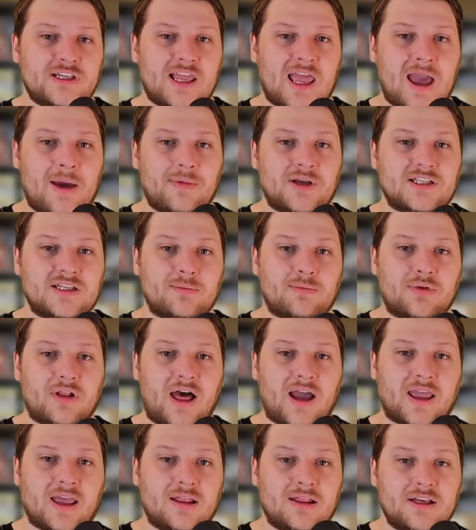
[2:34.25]
Emi to
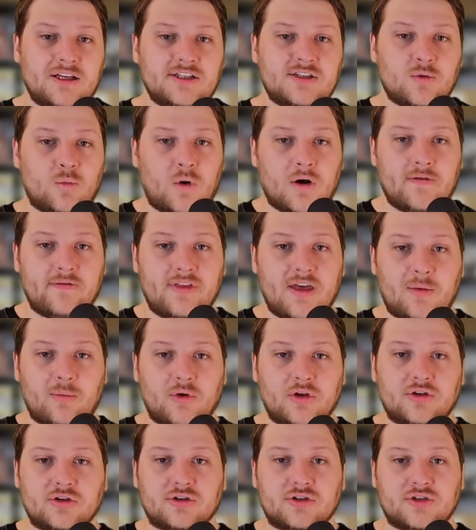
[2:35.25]
block at least one of them
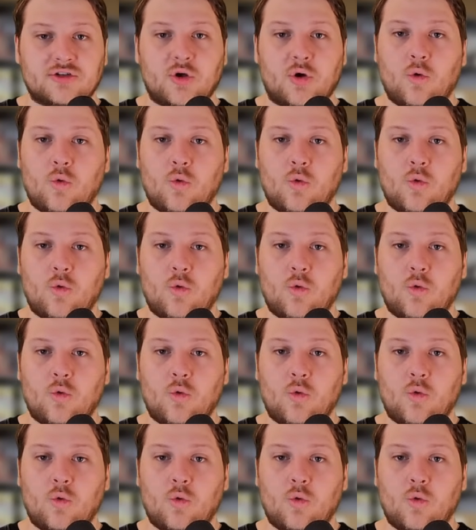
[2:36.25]
with her Soul